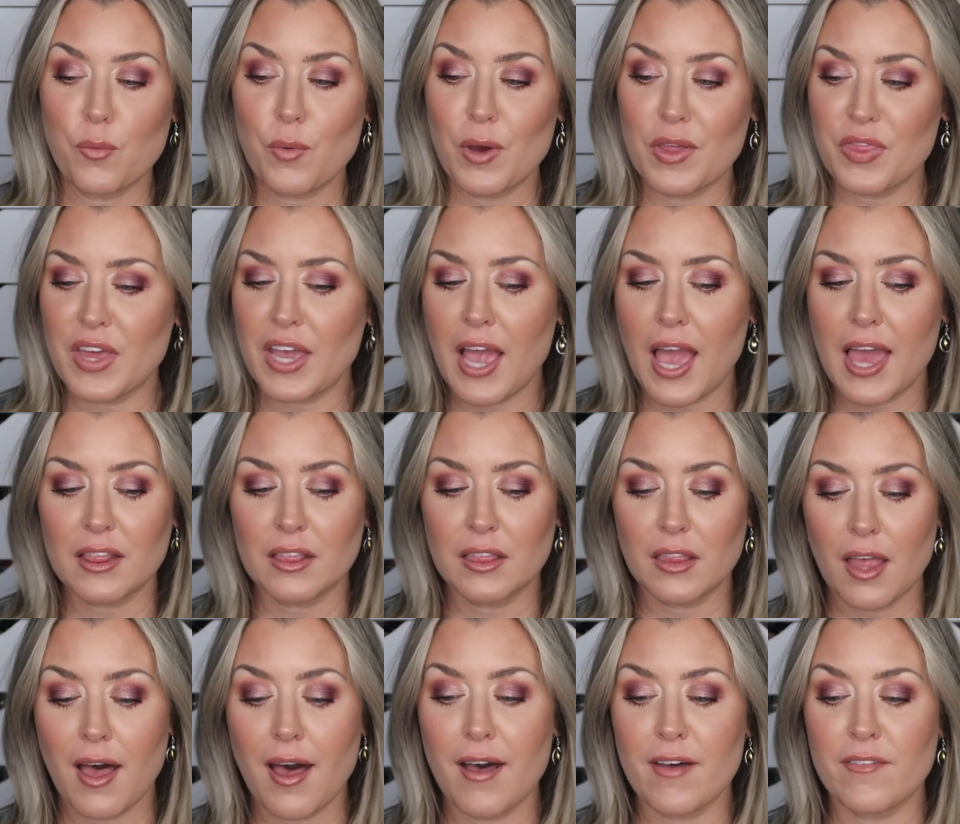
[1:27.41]
the one thing I
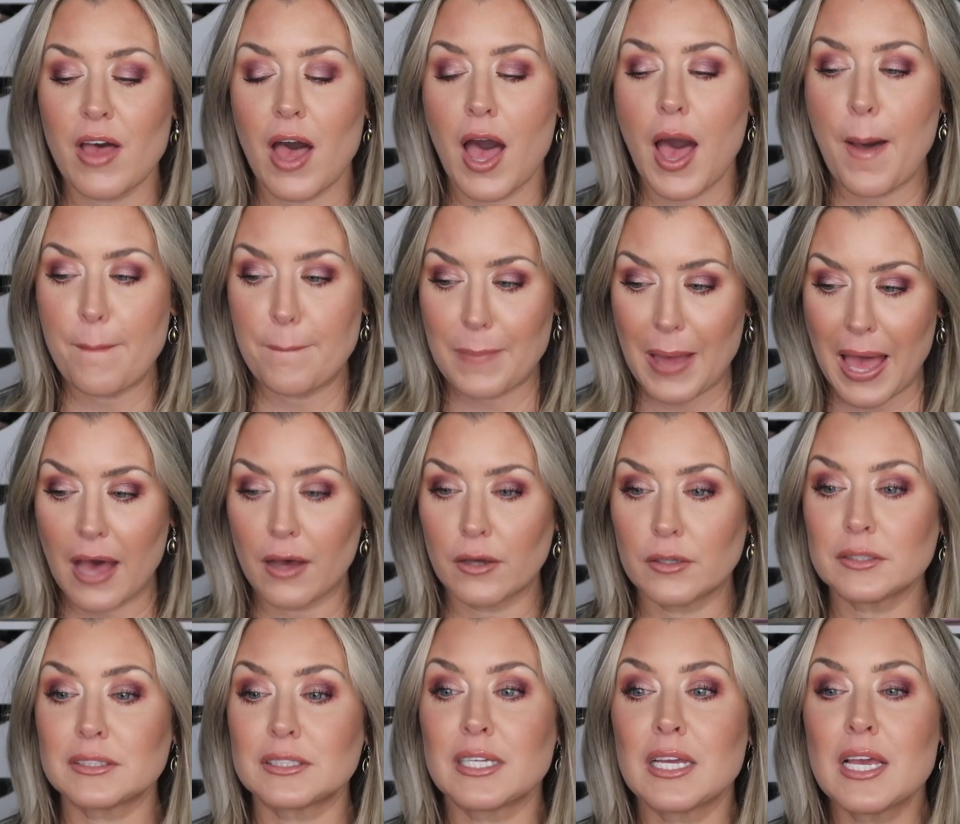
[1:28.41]
love
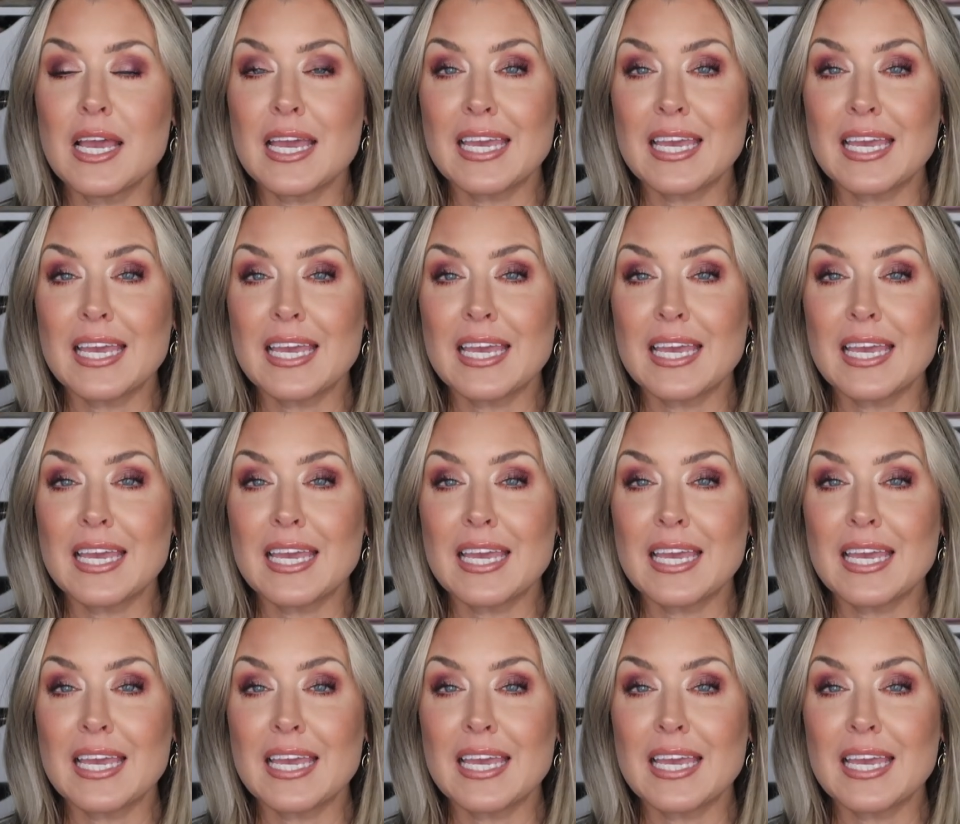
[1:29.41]
about